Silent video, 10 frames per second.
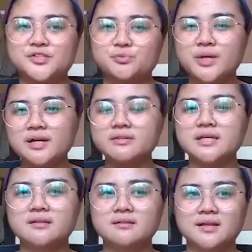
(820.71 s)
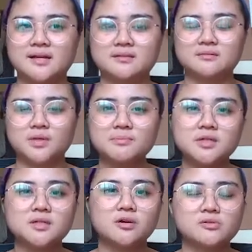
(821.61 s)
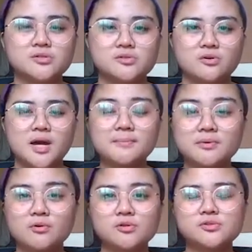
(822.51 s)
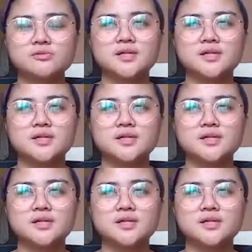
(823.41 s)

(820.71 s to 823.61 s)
we agreed that I'm also